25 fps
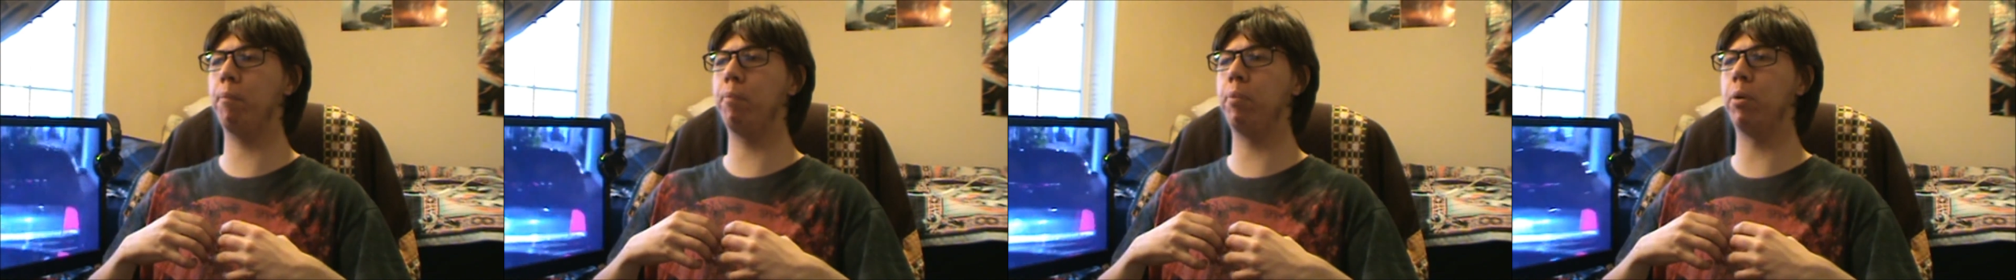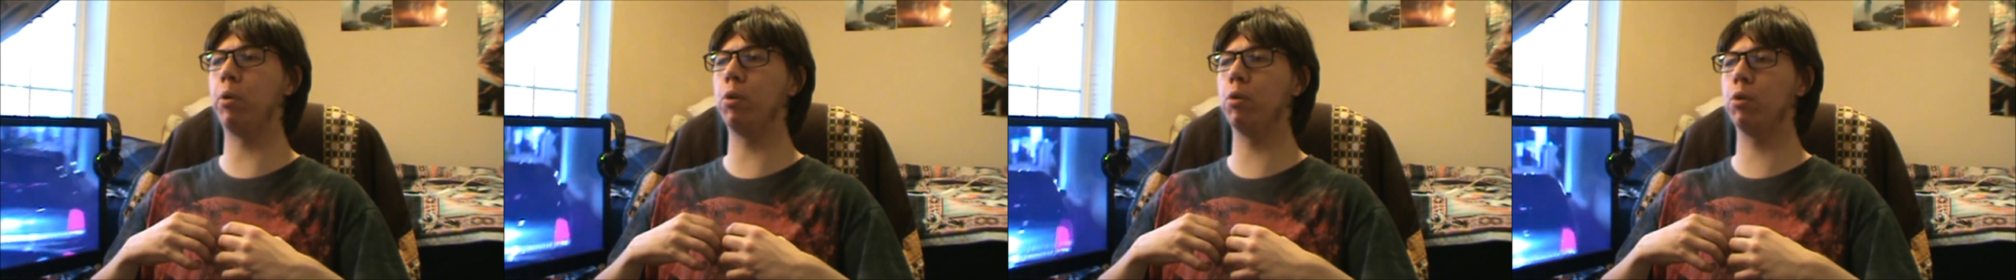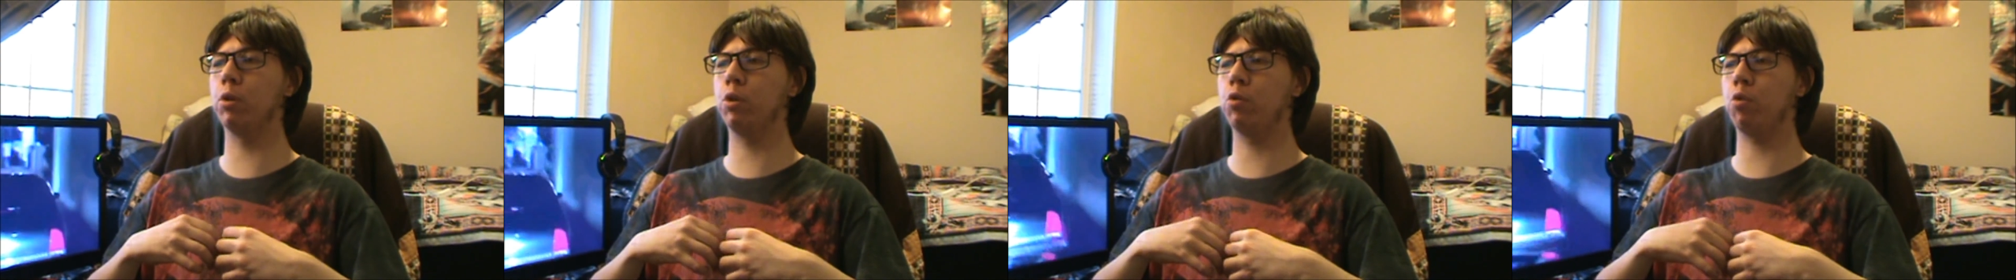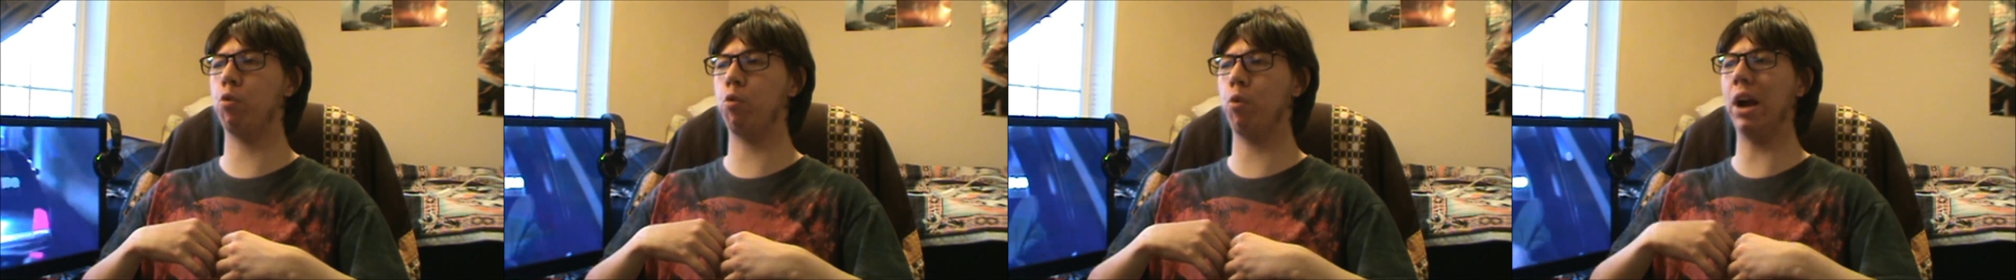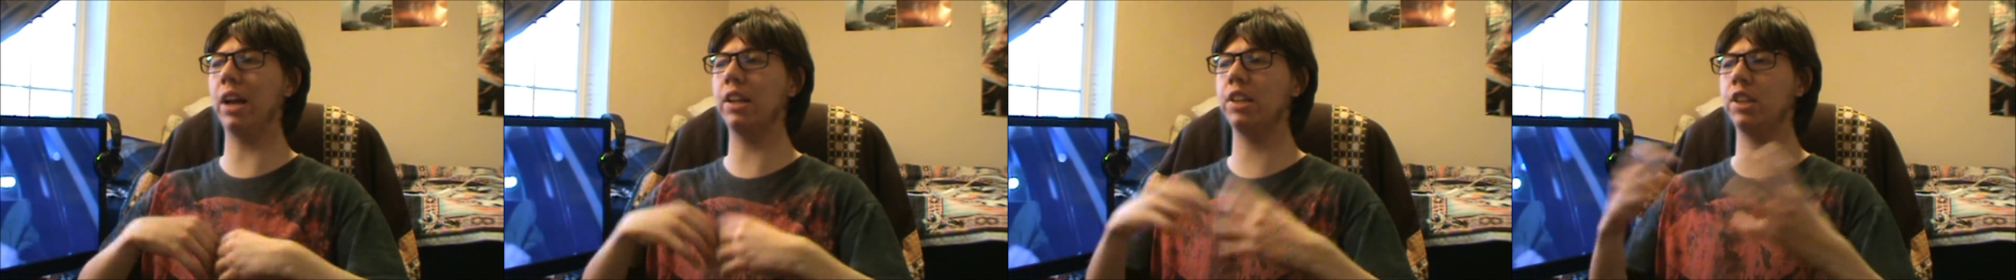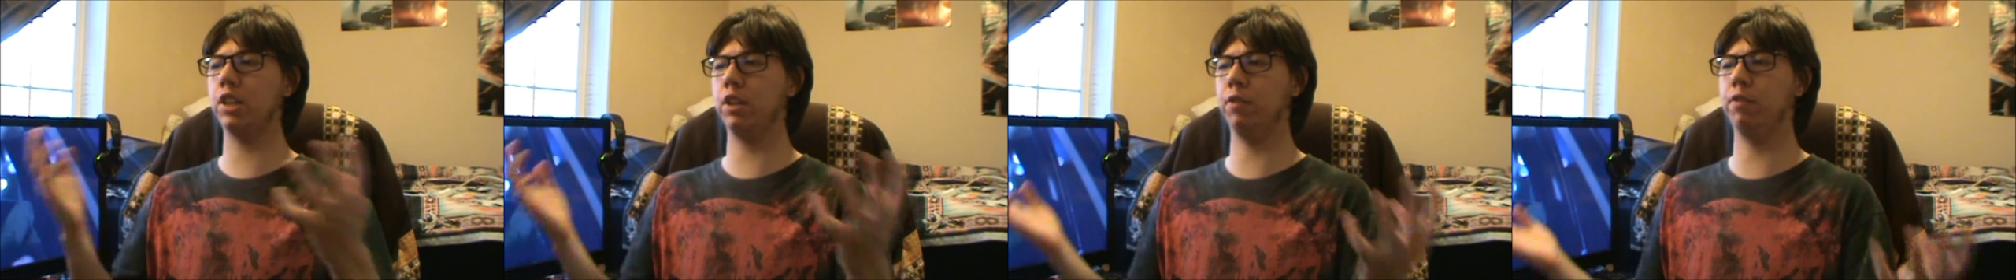
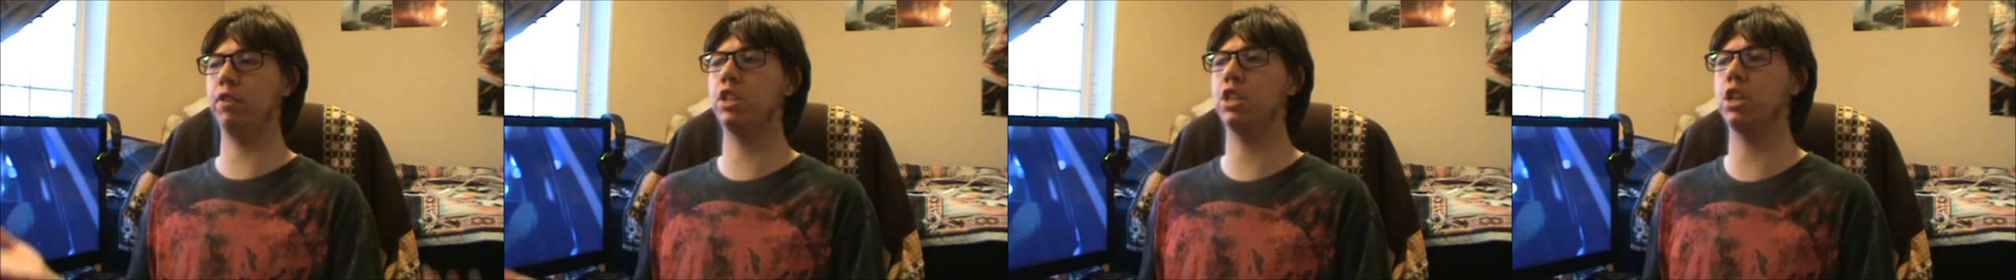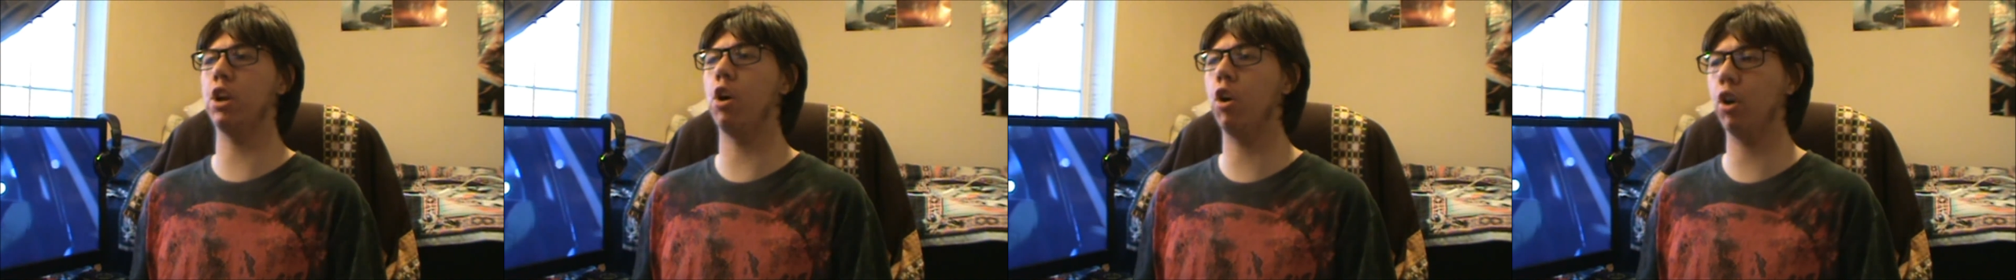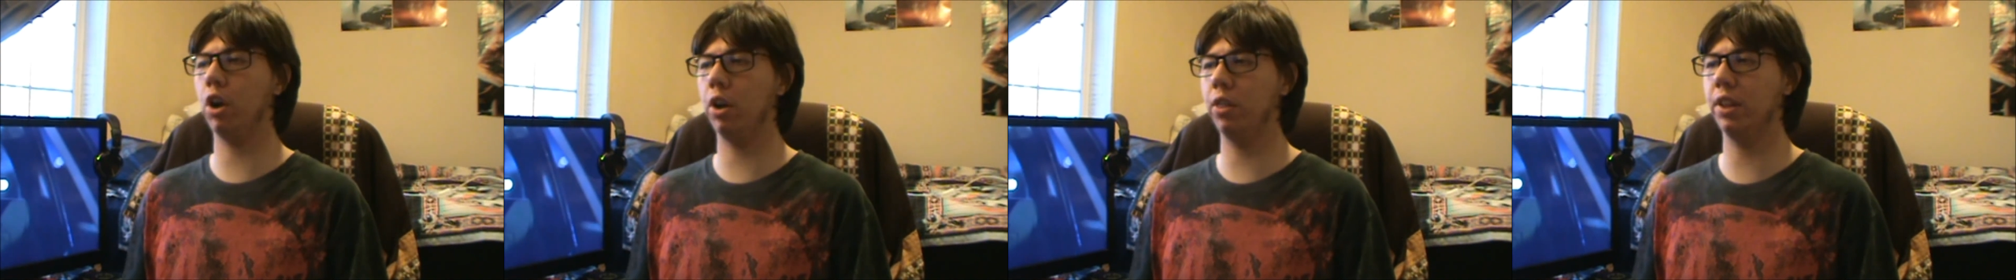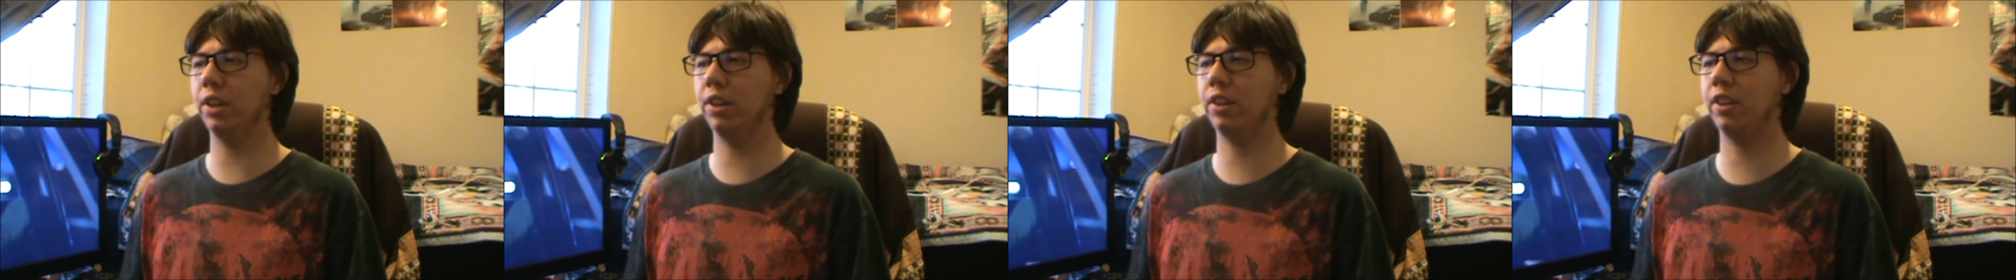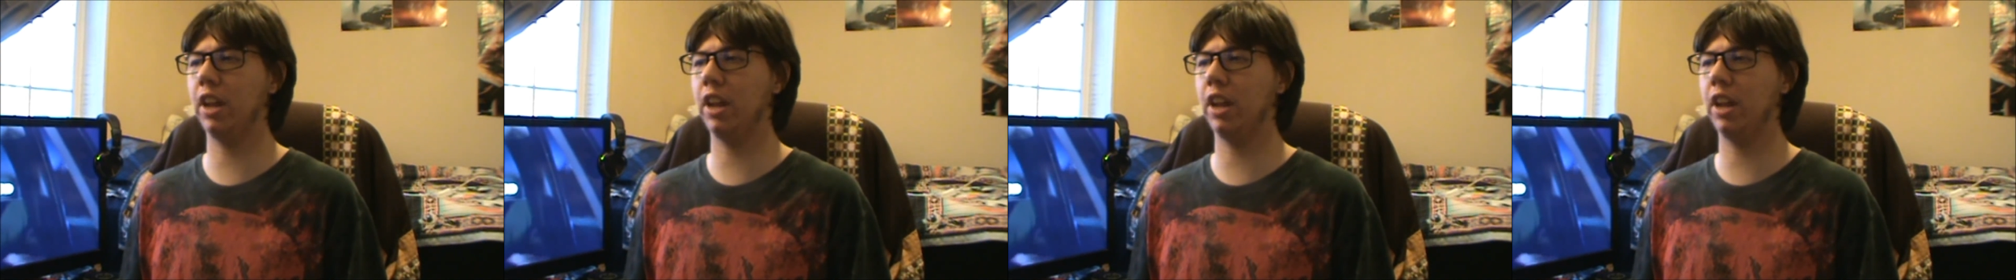progressive song on the